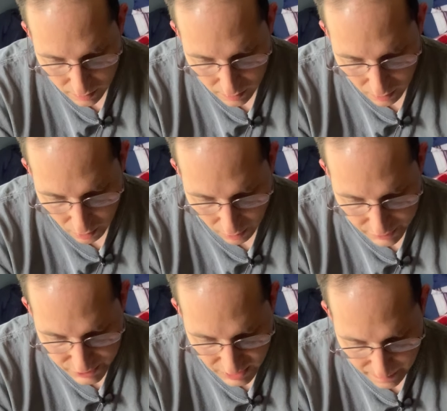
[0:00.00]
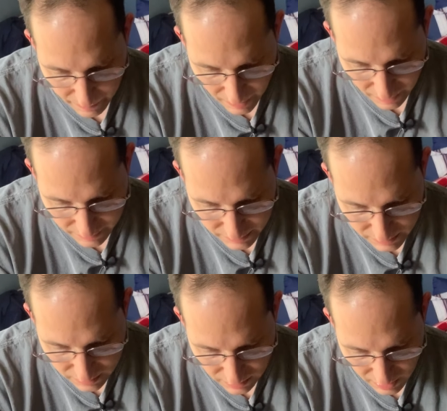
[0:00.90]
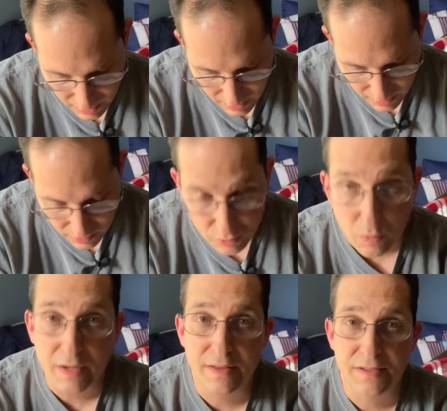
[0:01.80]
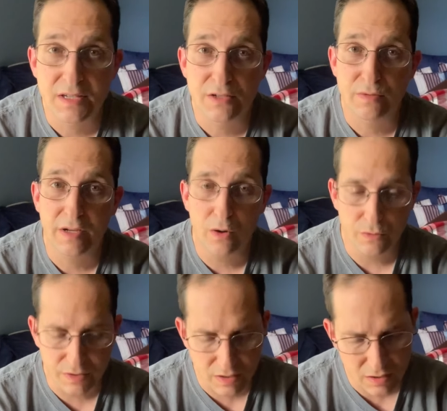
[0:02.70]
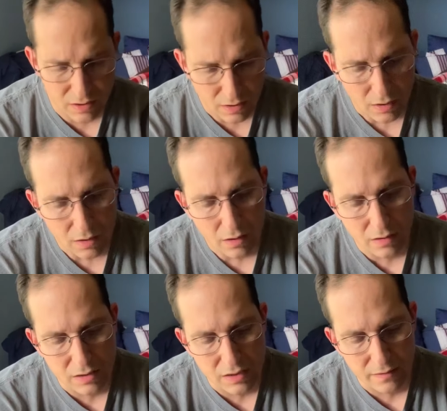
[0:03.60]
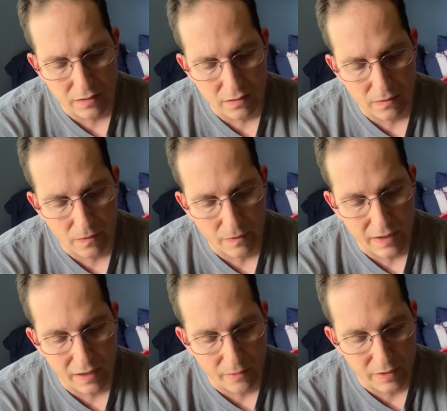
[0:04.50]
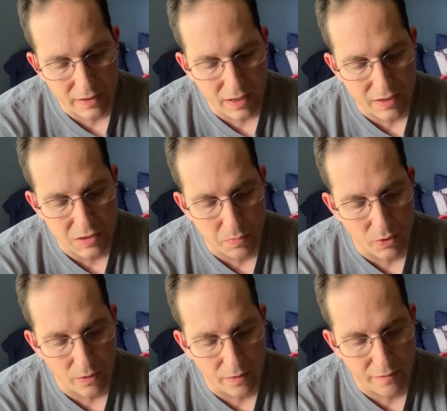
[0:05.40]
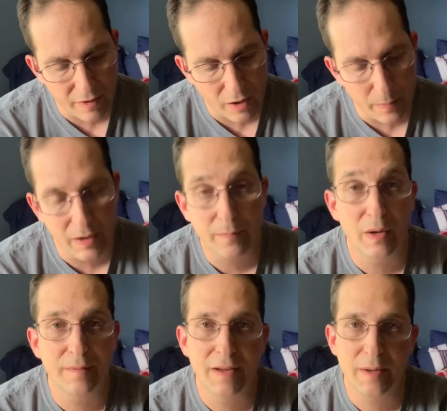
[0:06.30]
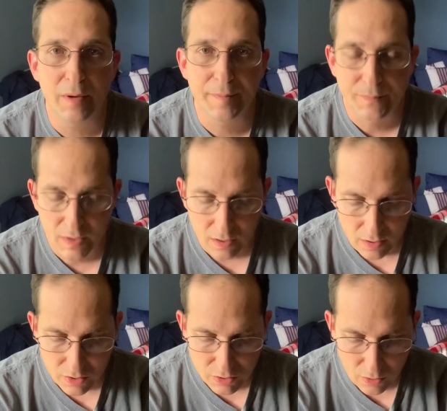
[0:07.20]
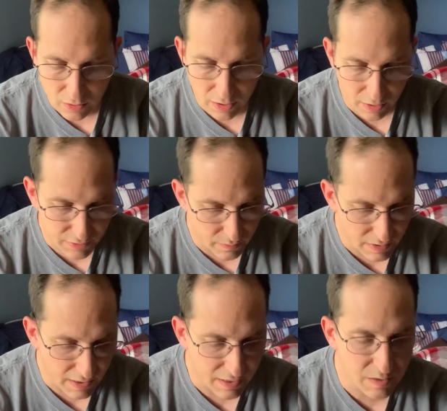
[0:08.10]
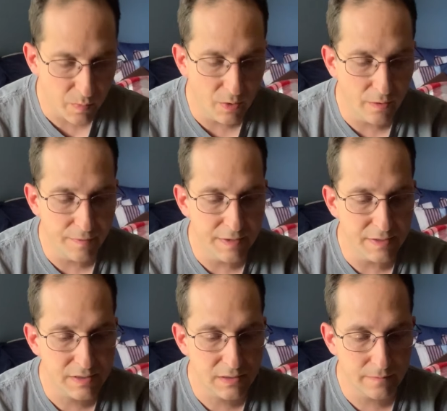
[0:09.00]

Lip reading: Heart-Shaped Box, and 20th Century Ghosts. Let's see, I can't read the expert on The Fireman, but anyway. So here, let's read the expert on this.